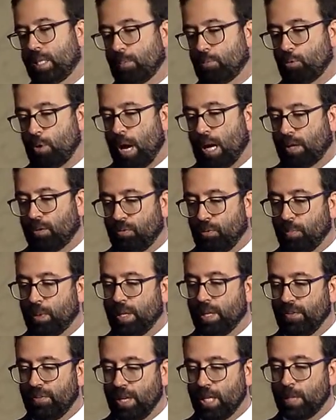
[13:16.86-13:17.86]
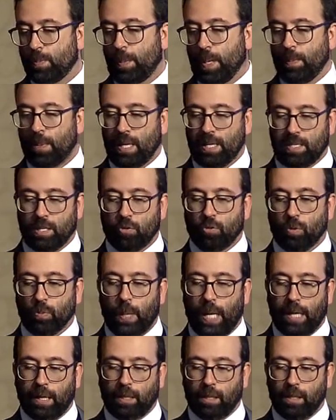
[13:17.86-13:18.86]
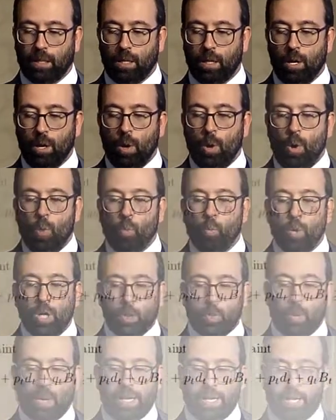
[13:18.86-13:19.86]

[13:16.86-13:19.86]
subtracted from the dividends paid by the central bank. What do I,